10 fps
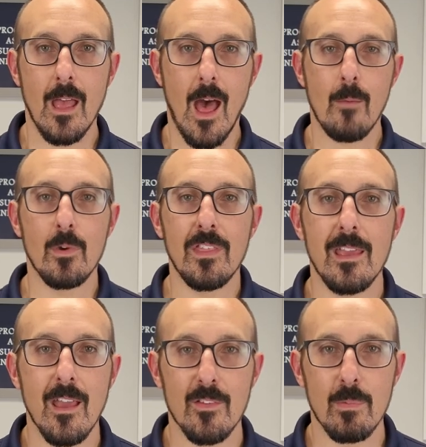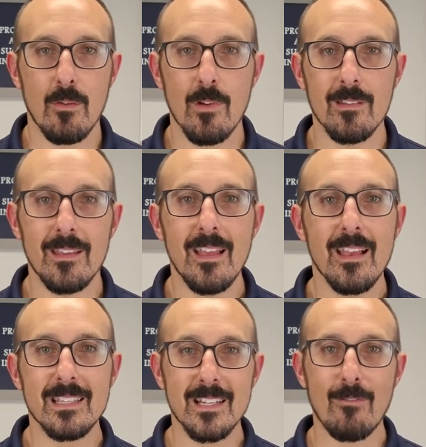I'm with eXp Realty.
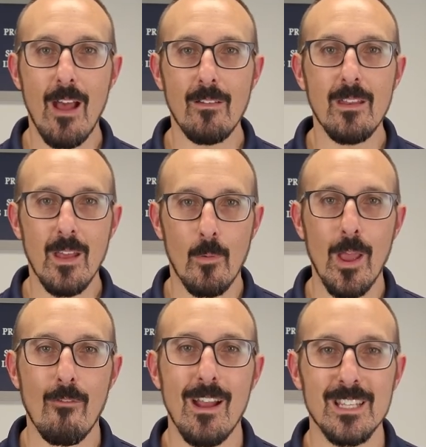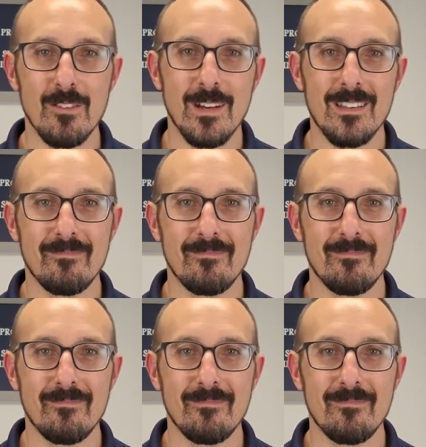Stick around and we'll get right to it.